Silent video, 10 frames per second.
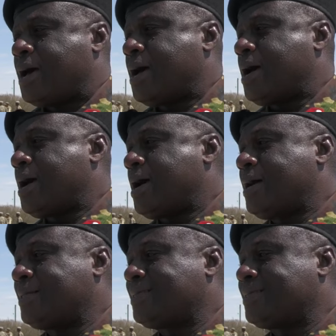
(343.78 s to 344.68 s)

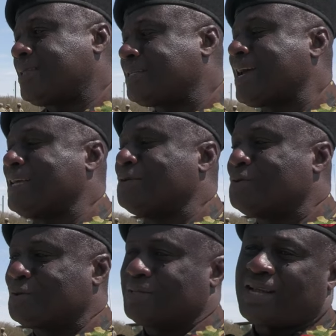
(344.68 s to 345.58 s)
Uh, that I
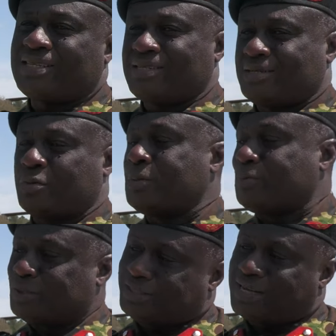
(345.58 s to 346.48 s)
don't know. That could be
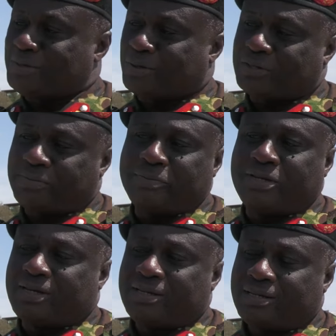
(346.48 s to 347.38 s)
political because
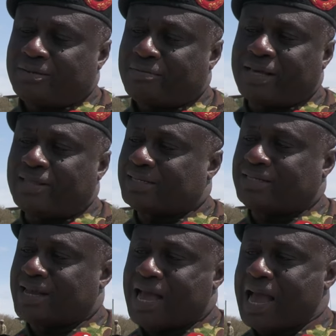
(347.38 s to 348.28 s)
maybe by
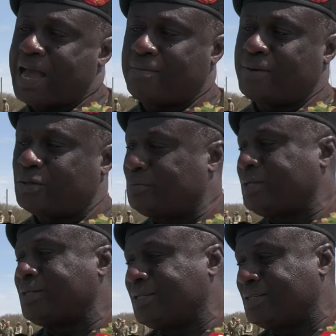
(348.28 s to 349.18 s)
next year I might not
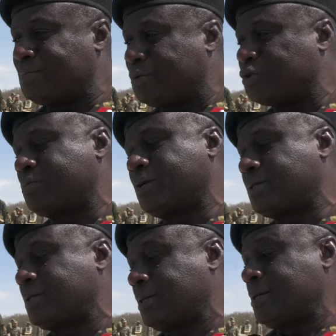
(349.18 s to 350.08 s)
be in the, post,
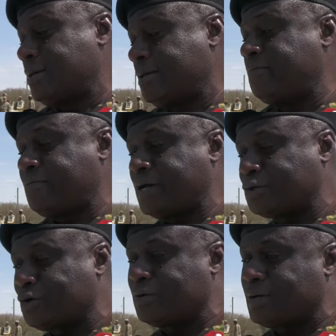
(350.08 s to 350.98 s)
but if
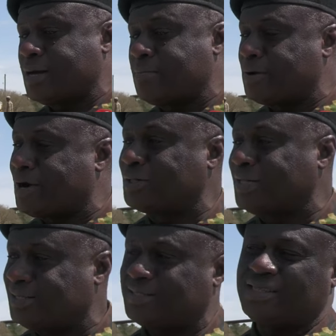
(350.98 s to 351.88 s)
at all I'm around,
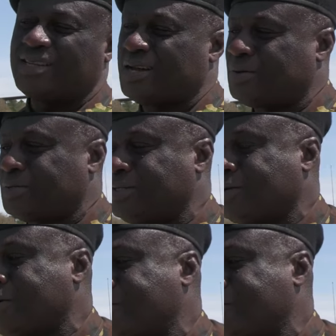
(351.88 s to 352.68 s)
then still I will stick